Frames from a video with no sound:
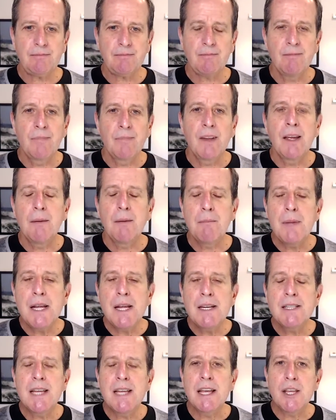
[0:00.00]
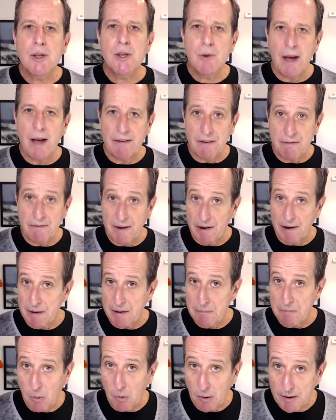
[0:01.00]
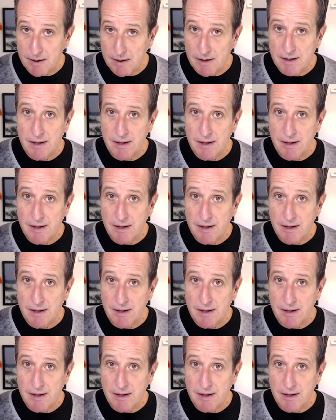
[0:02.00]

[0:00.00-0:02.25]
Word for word: It means that you have a very important